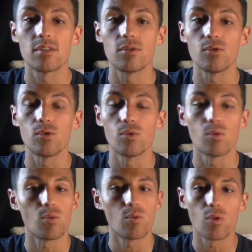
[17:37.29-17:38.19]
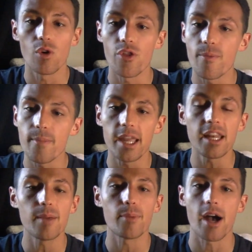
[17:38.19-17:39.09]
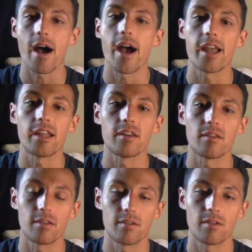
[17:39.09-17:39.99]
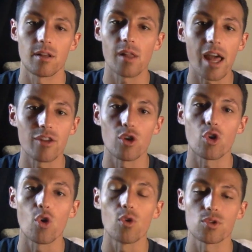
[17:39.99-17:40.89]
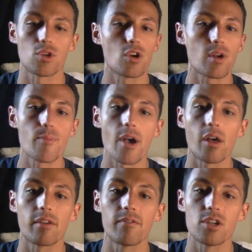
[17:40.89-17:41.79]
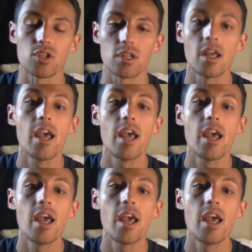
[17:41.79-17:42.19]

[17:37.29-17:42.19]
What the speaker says: to the meaning behind a lot of your goals or your compelling vision.